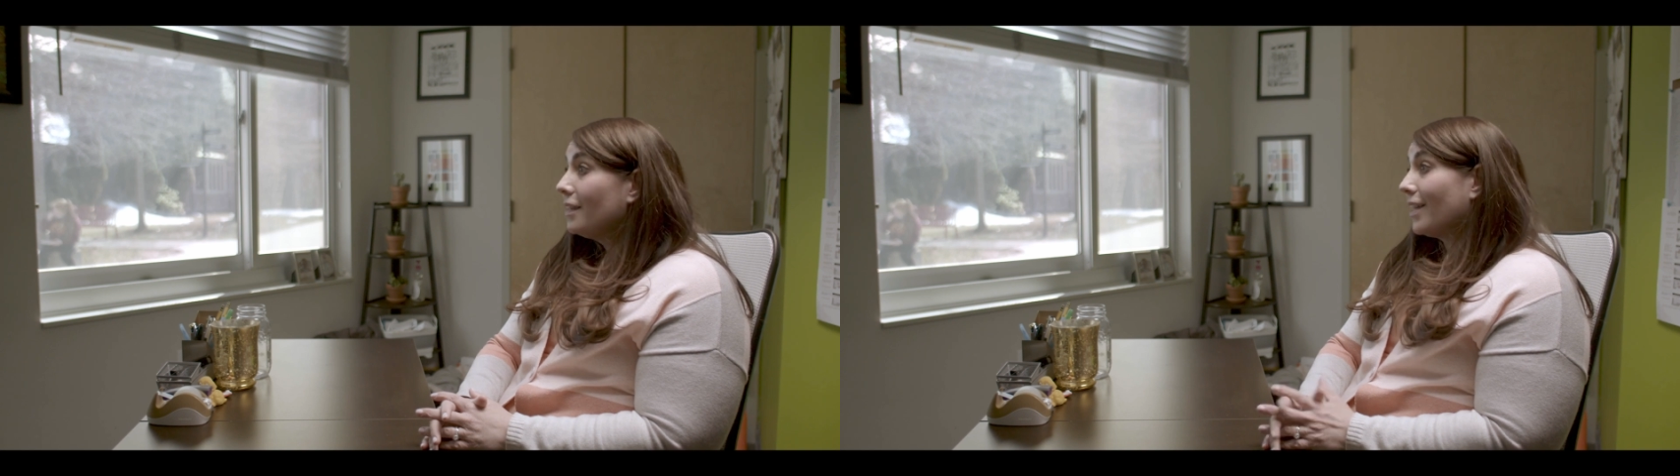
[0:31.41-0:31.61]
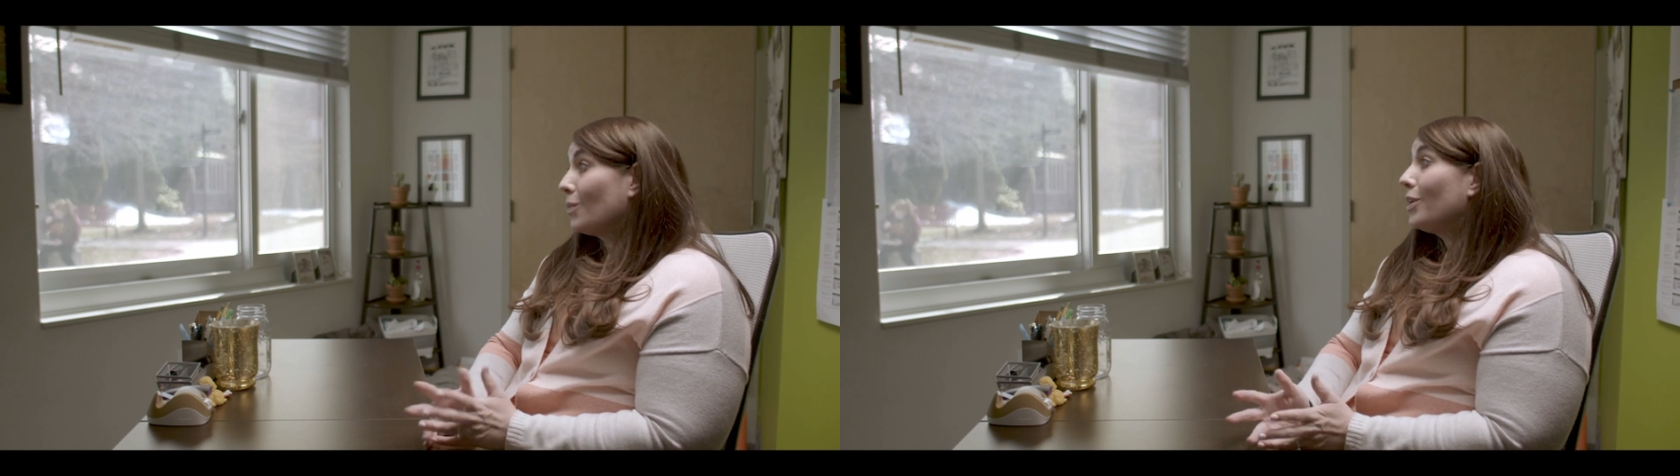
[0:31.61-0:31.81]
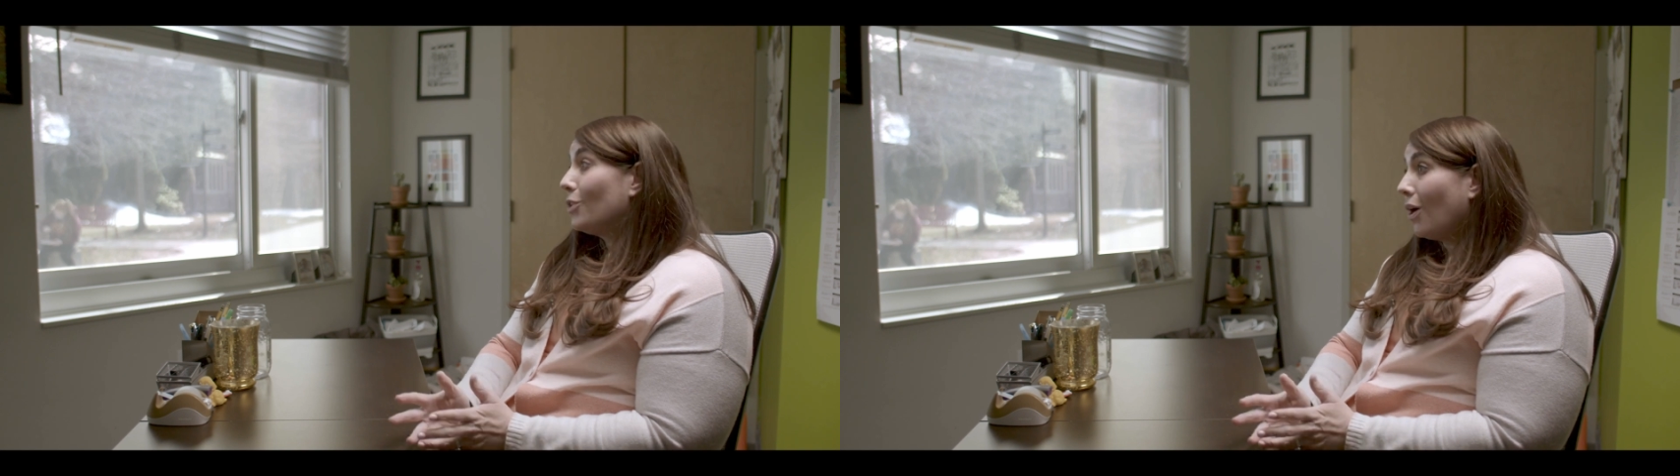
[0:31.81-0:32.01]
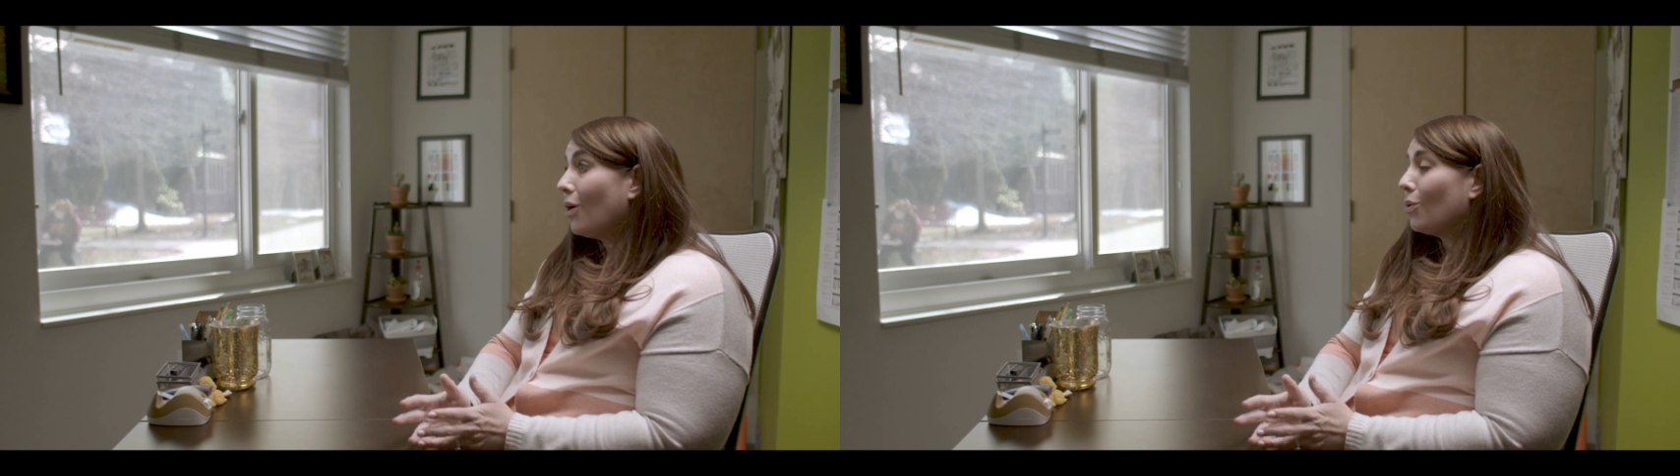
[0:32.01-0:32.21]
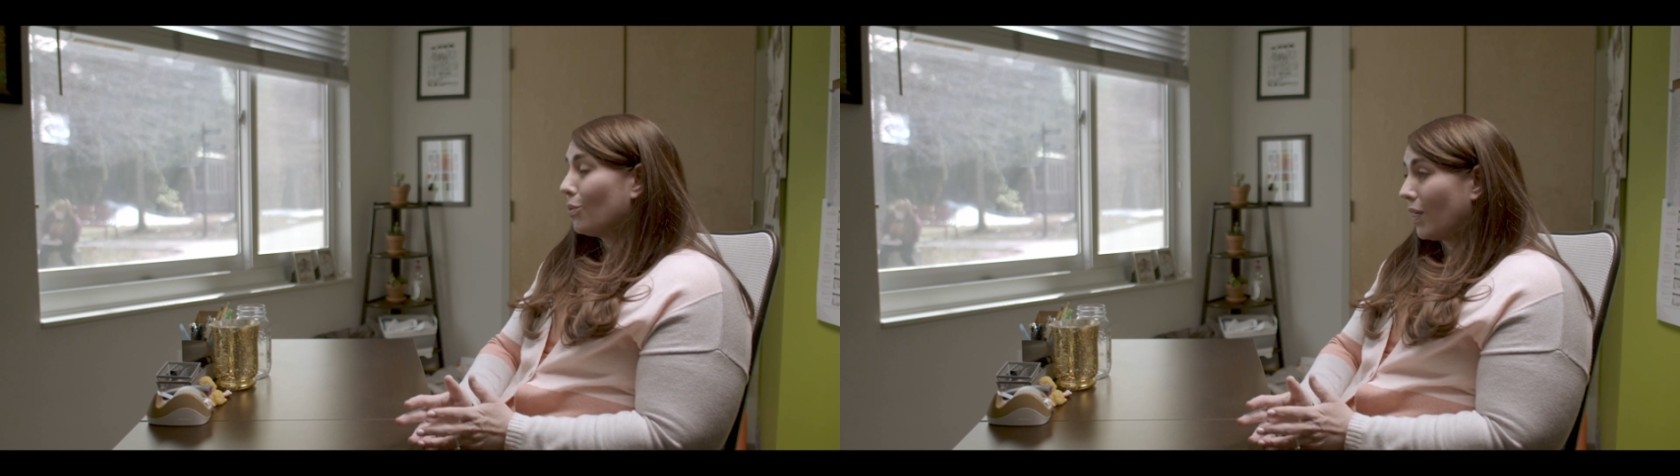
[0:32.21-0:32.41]
then we
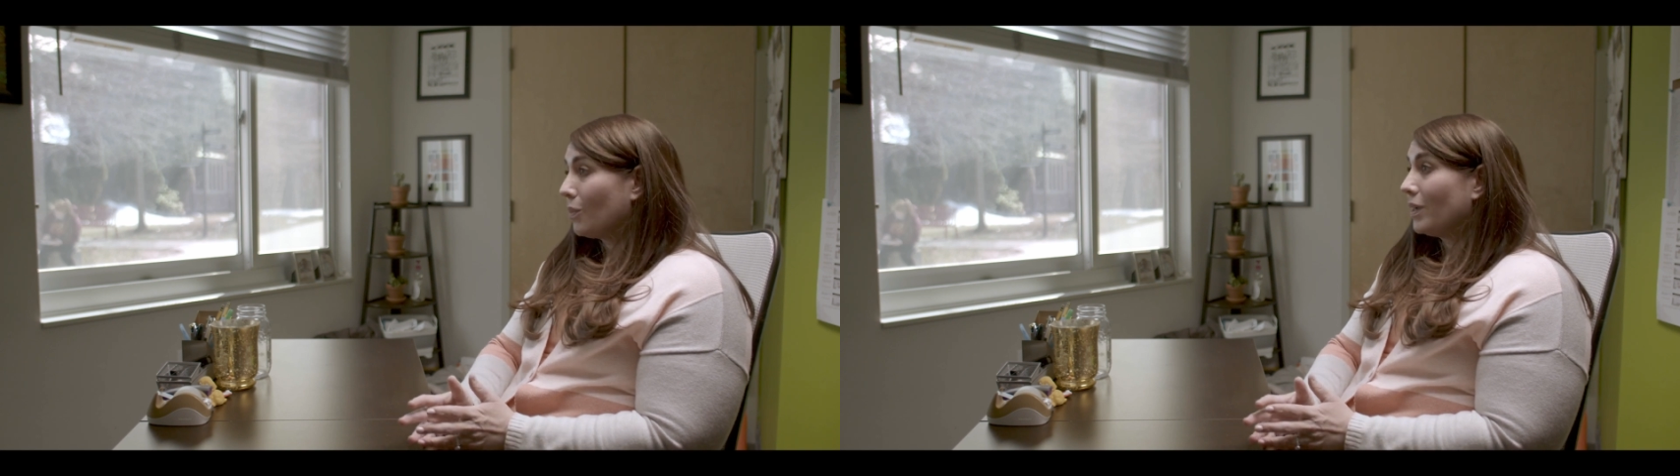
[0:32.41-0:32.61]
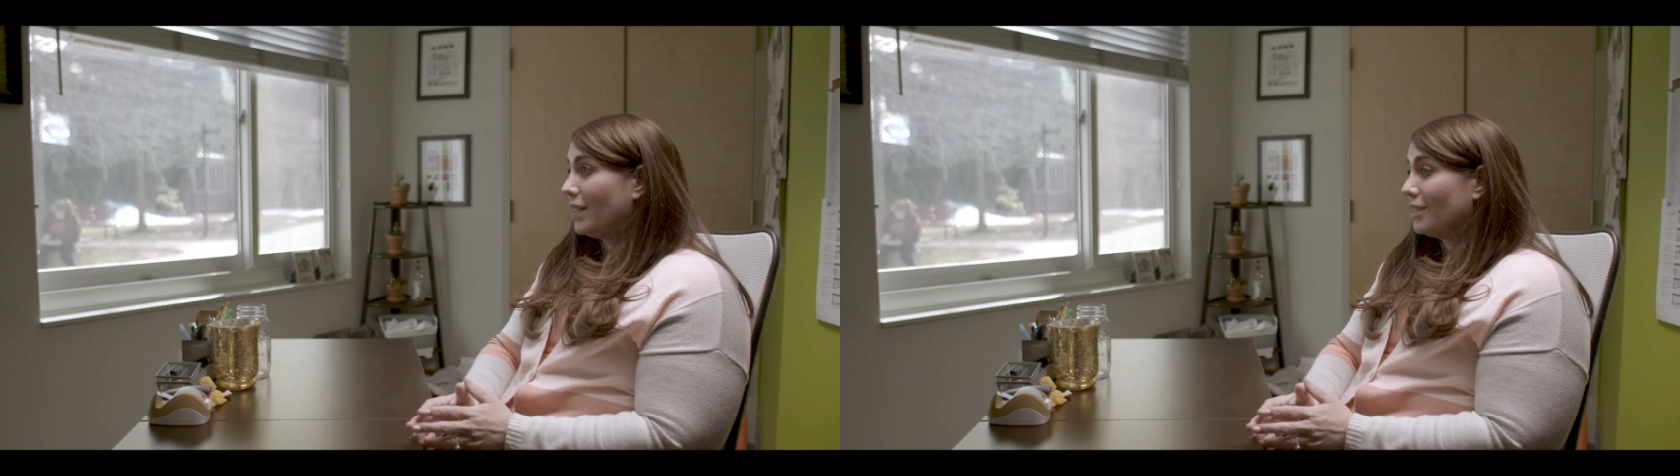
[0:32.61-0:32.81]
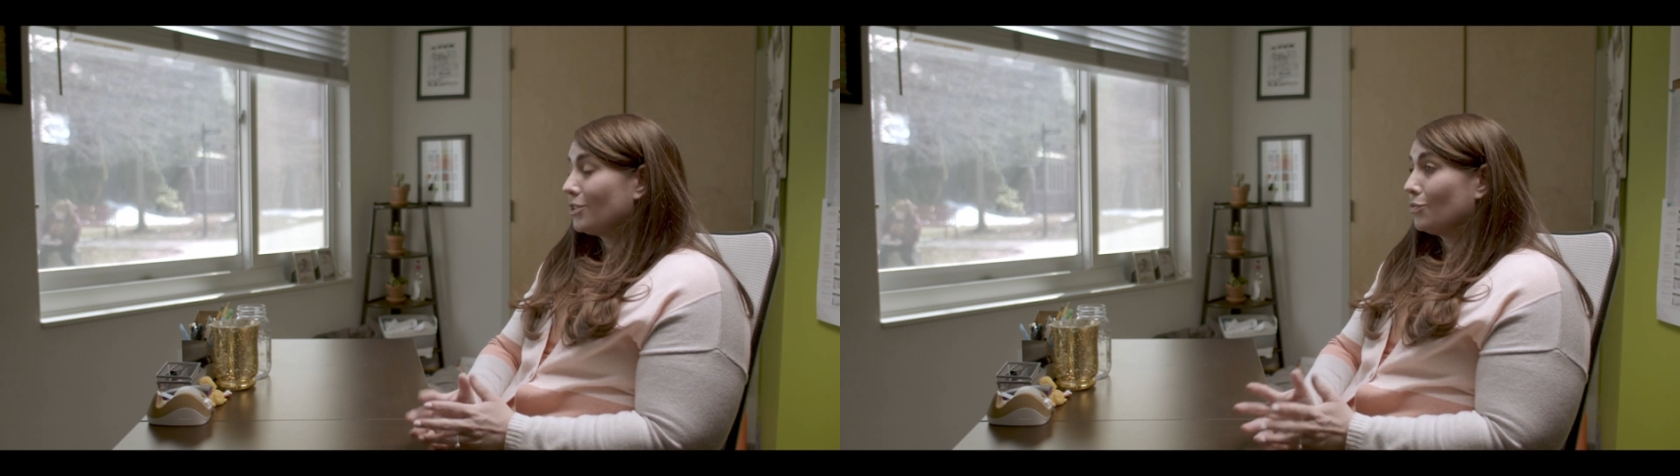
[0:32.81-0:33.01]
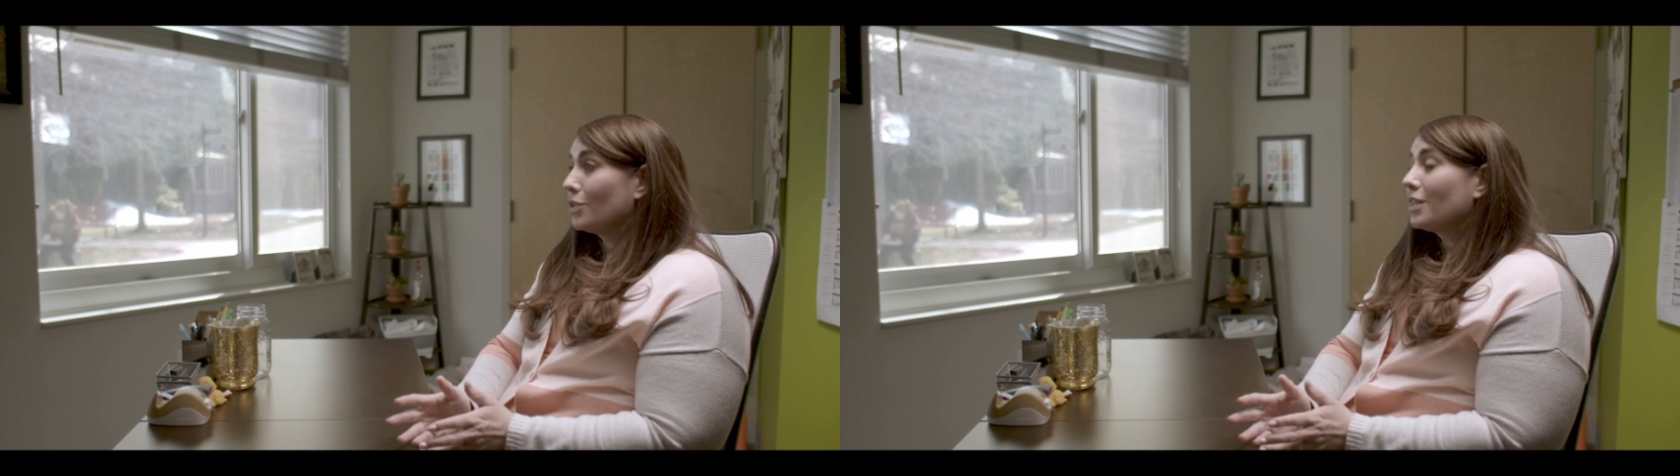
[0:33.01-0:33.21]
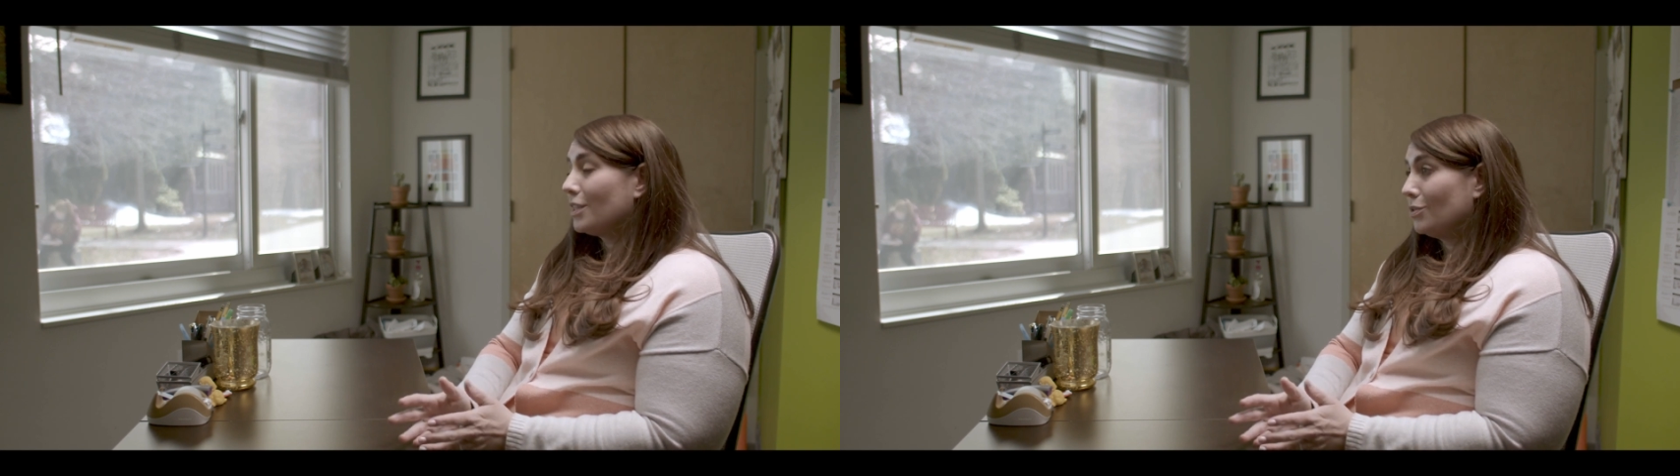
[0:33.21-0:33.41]
know that we need to
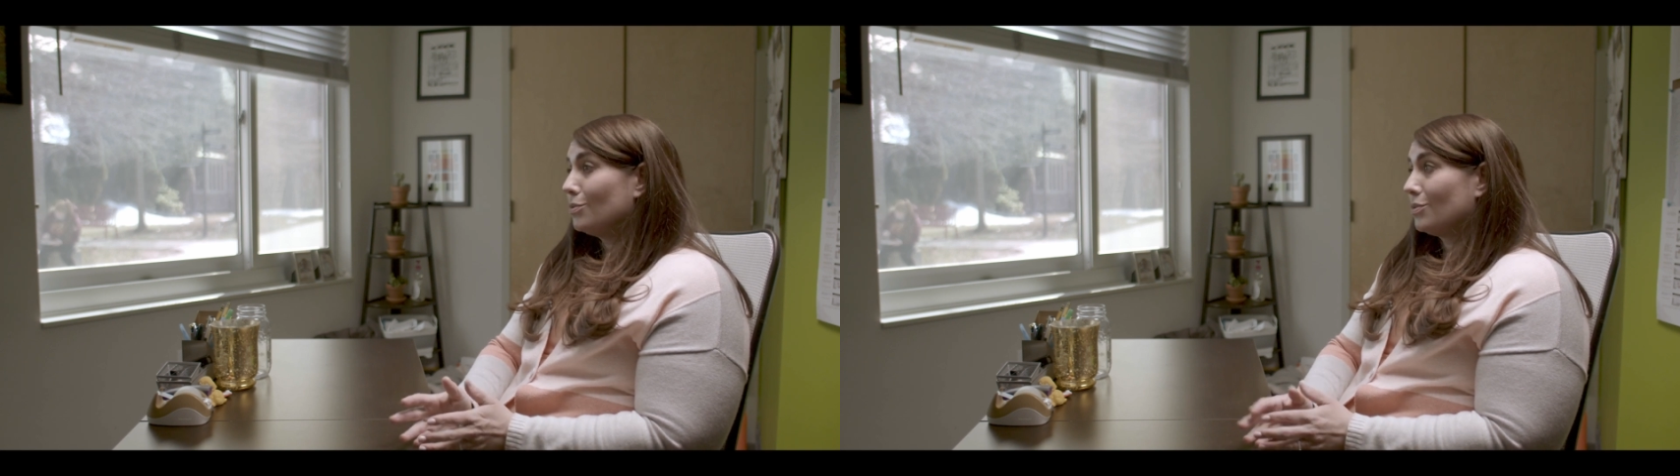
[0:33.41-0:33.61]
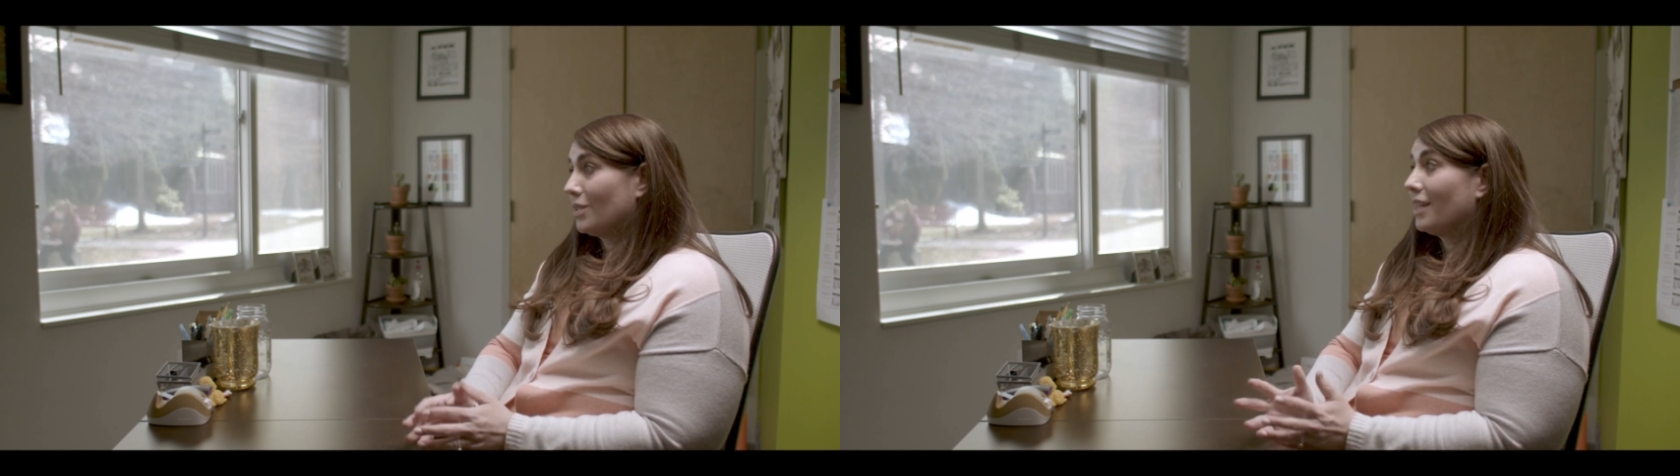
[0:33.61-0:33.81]
really use